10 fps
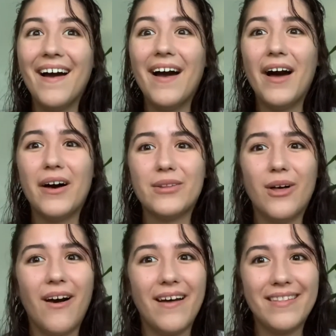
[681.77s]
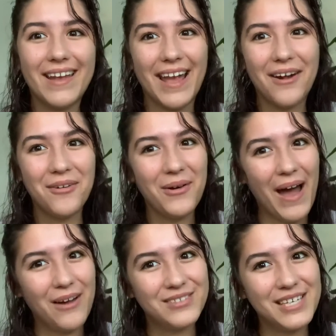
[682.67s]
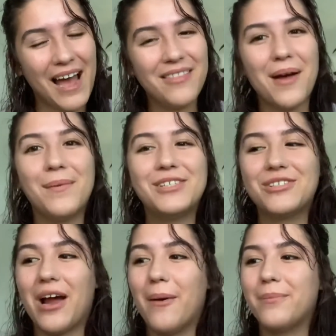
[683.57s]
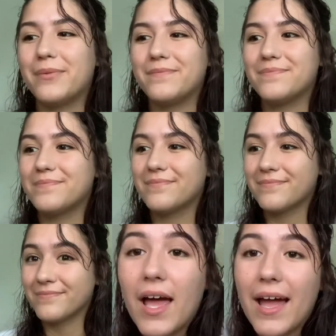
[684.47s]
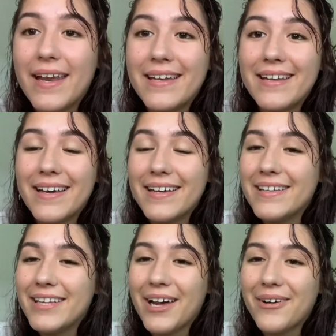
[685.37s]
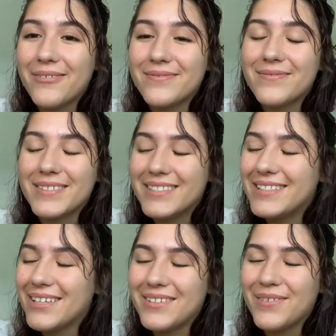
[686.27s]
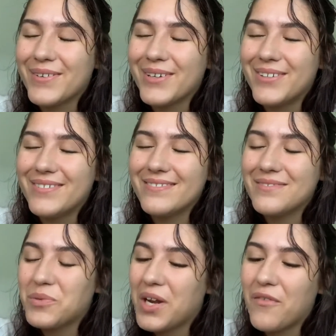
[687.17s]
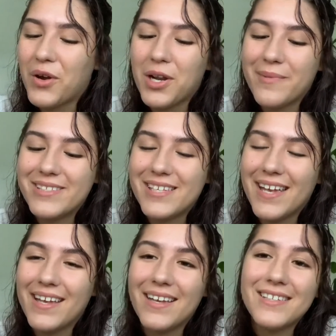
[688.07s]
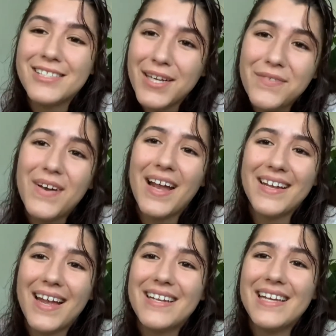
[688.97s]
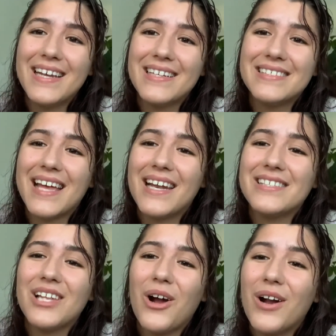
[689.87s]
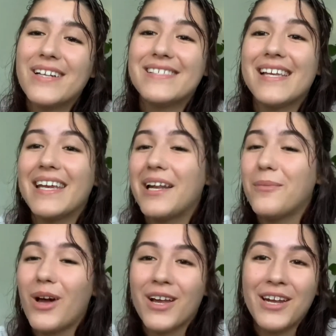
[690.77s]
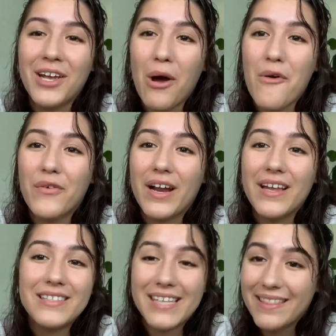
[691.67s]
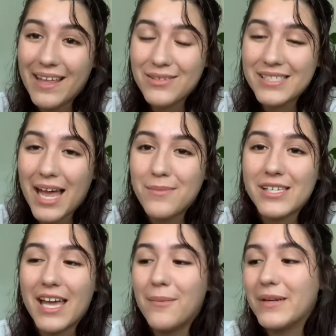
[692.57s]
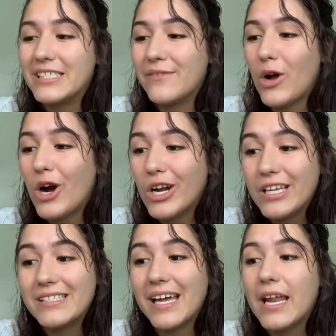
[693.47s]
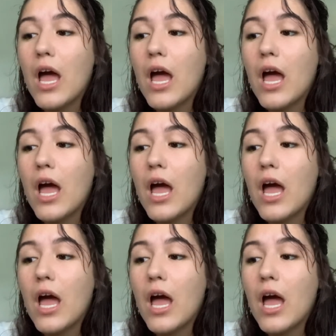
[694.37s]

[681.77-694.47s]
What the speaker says: a lot. Like, I don't know how she had that much scrap. And you know what's so difficult, what I've already been saying, to find ideas. That is the hardest thing, and I'm not gonna go over it 10,000 times again because I've already said